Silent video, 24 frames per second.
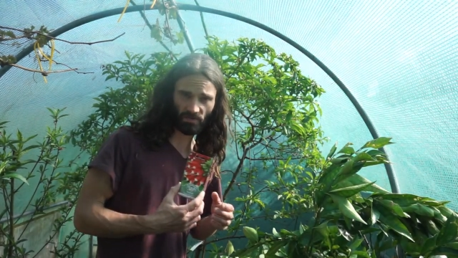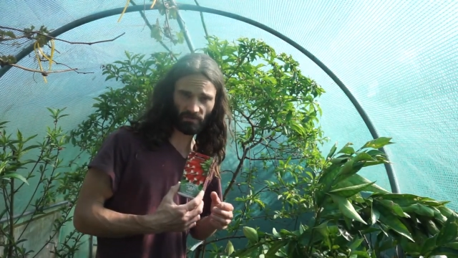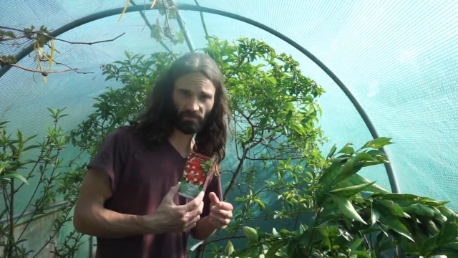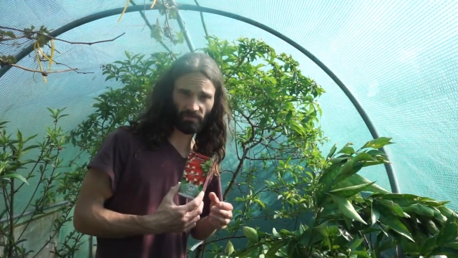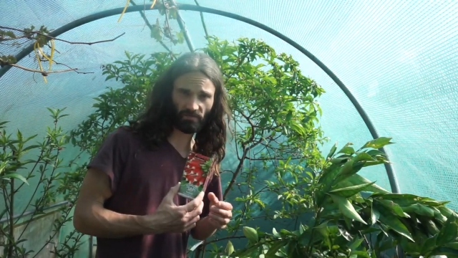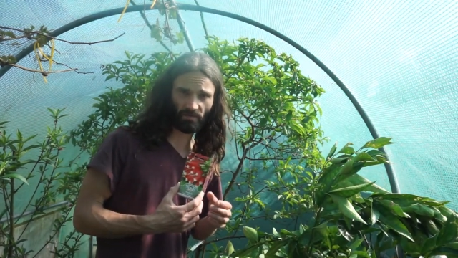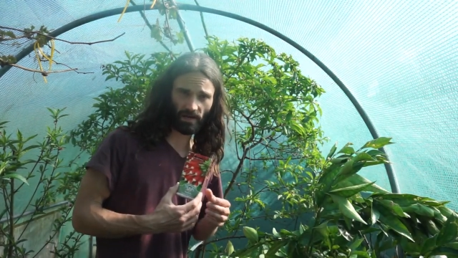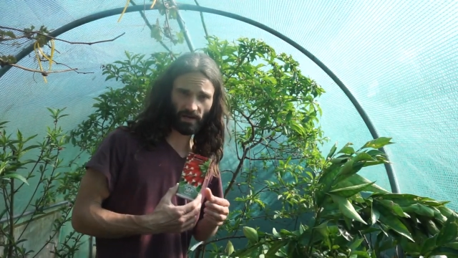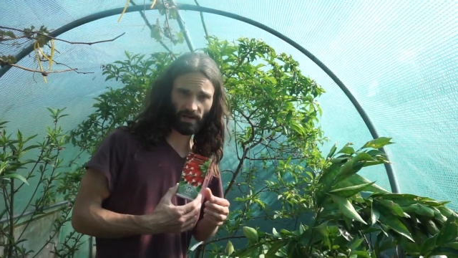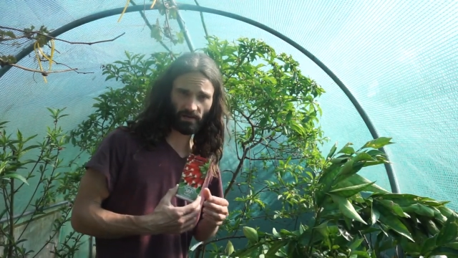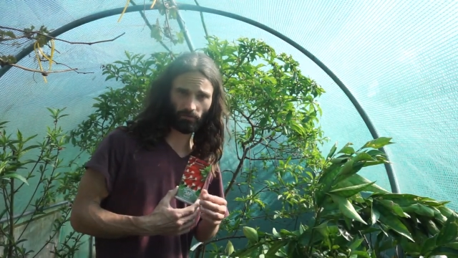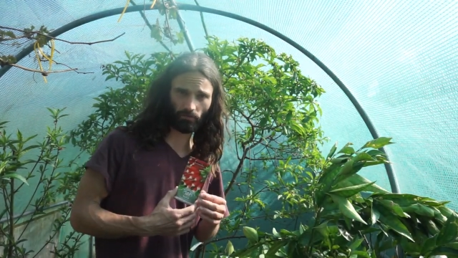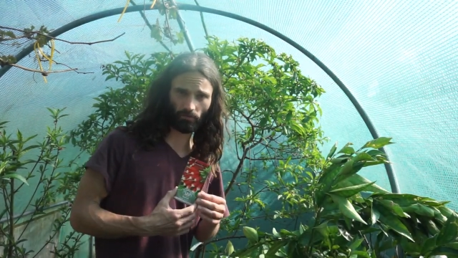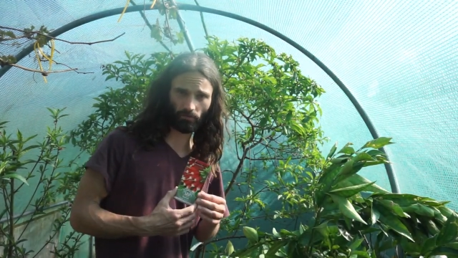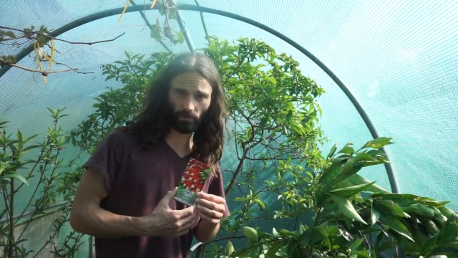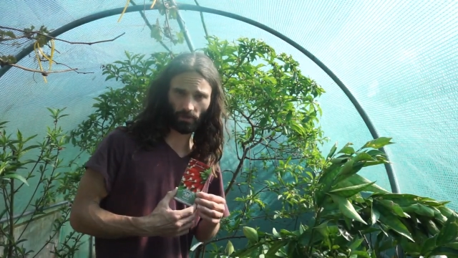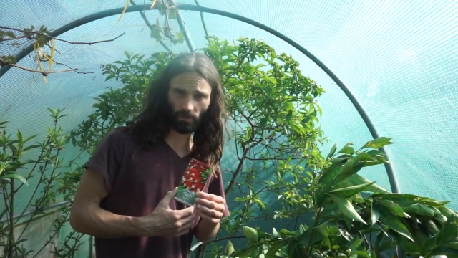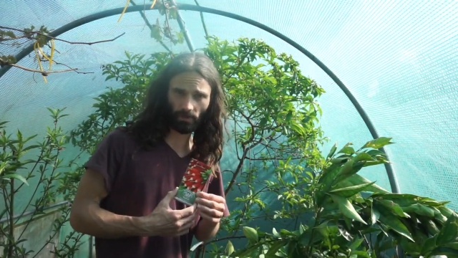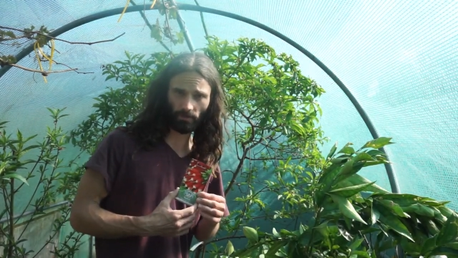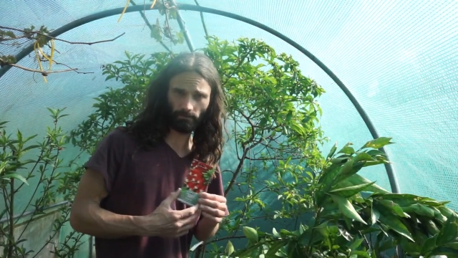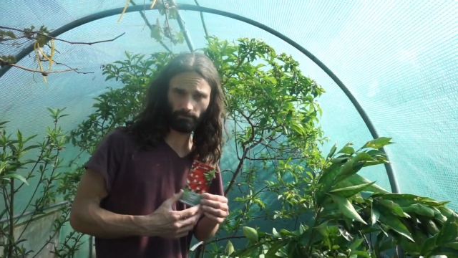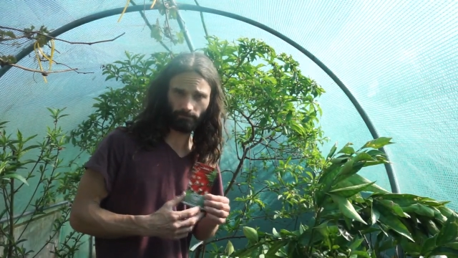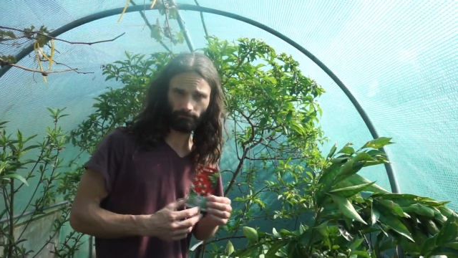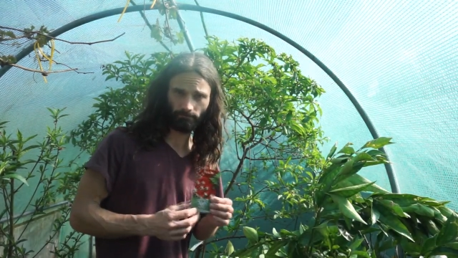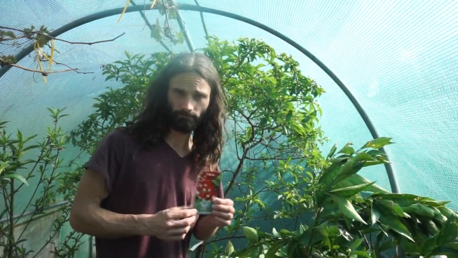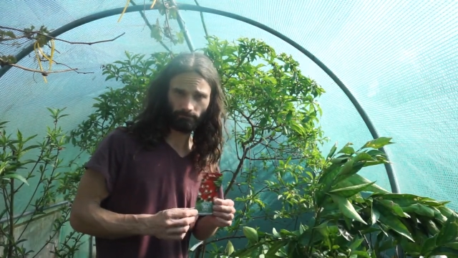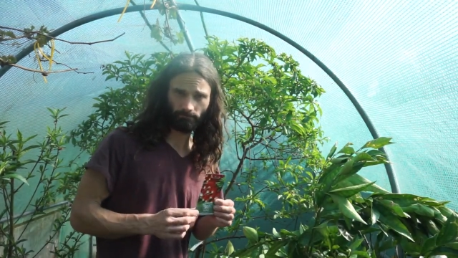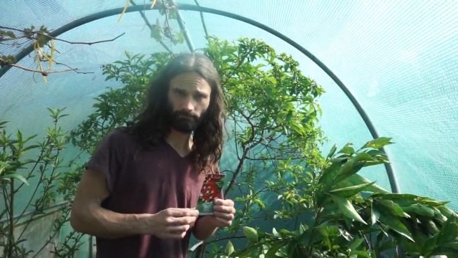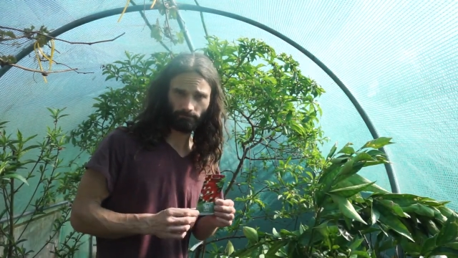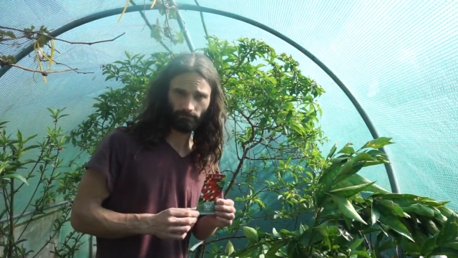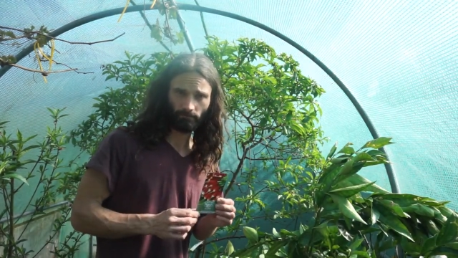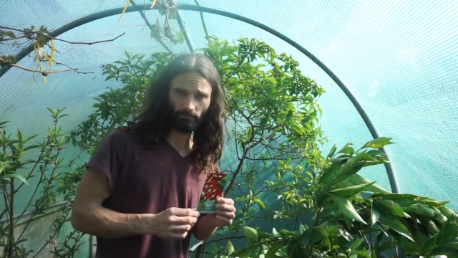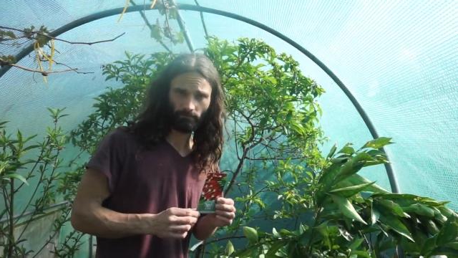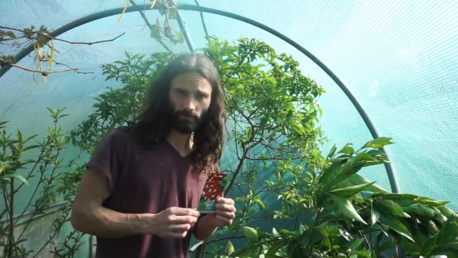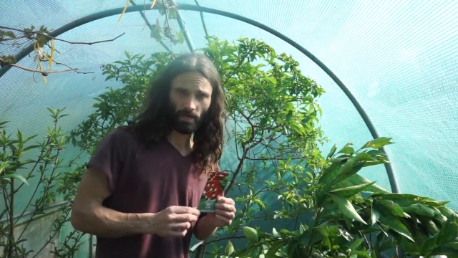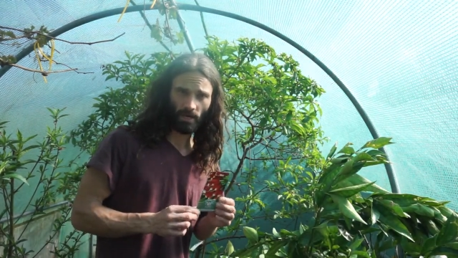favourable,
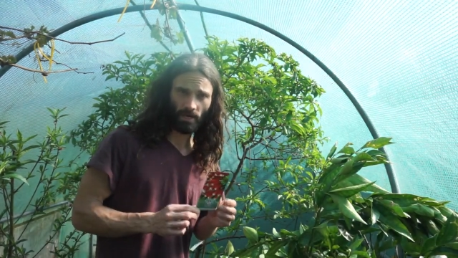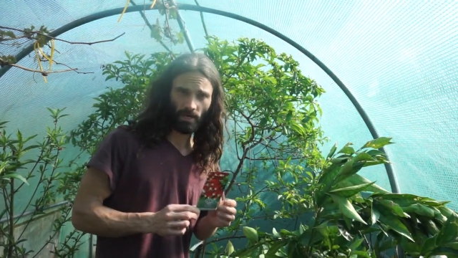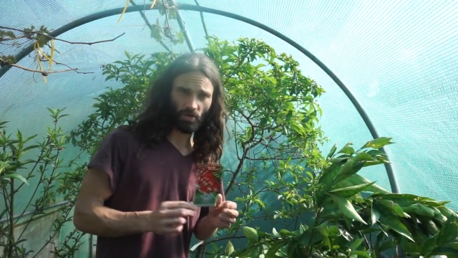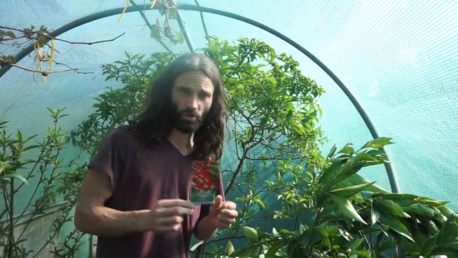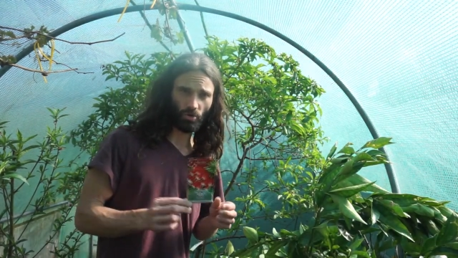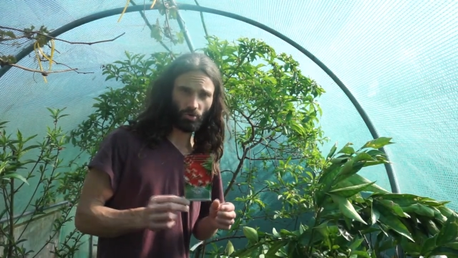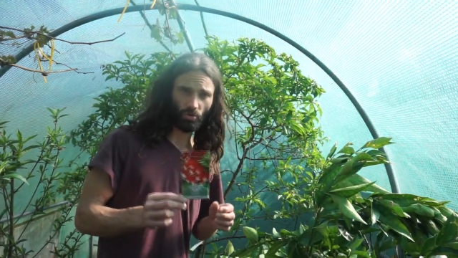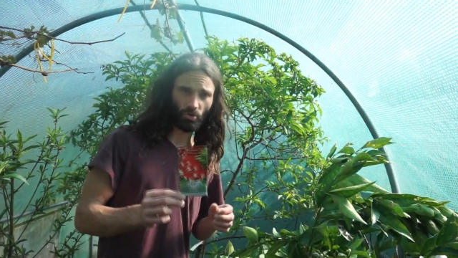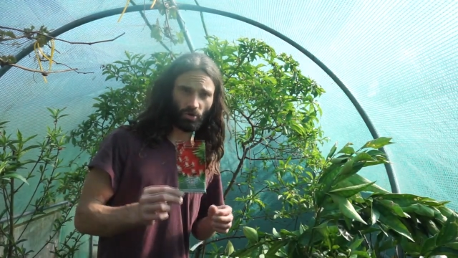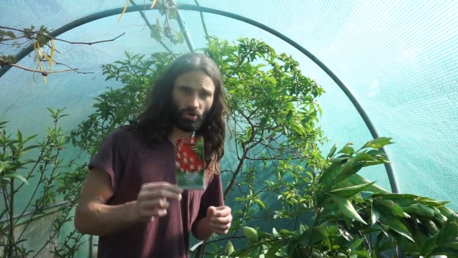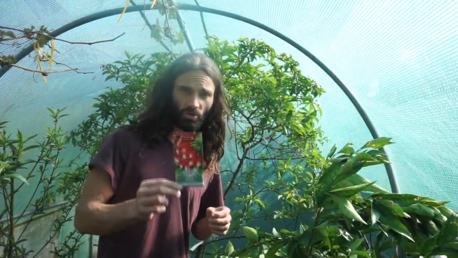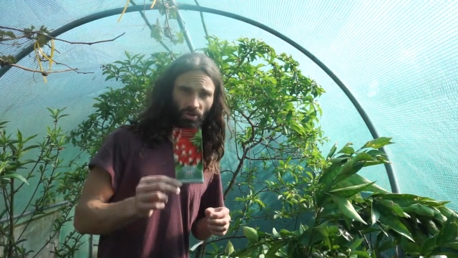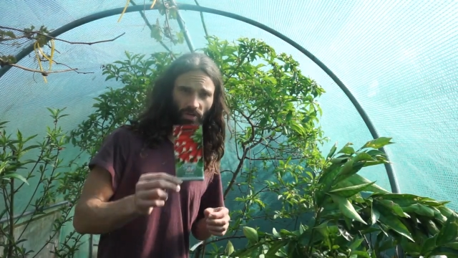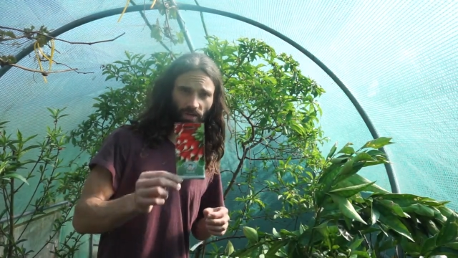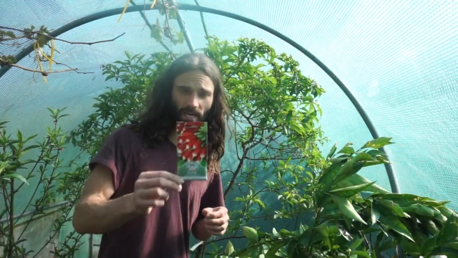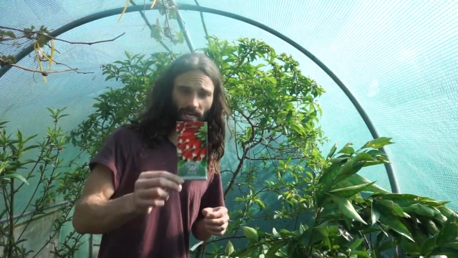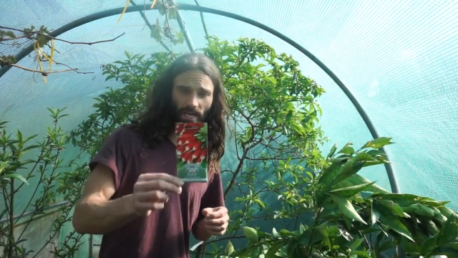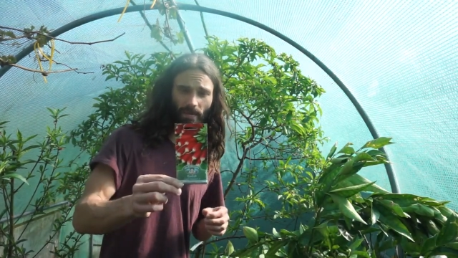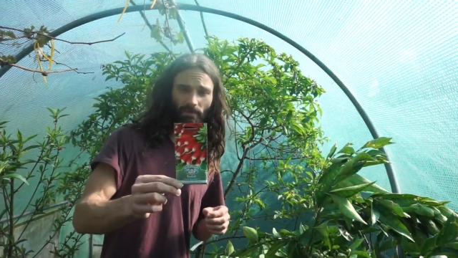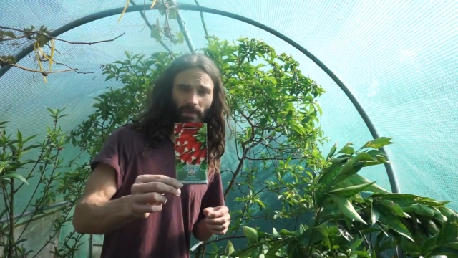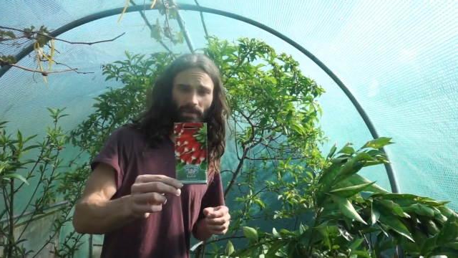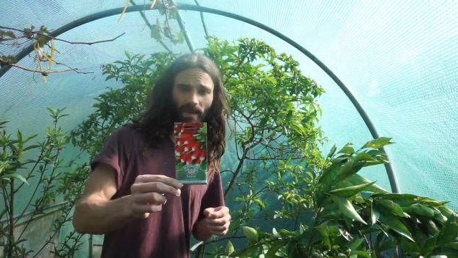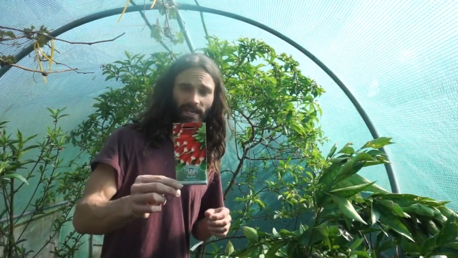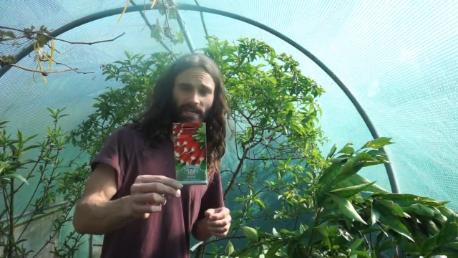you can keep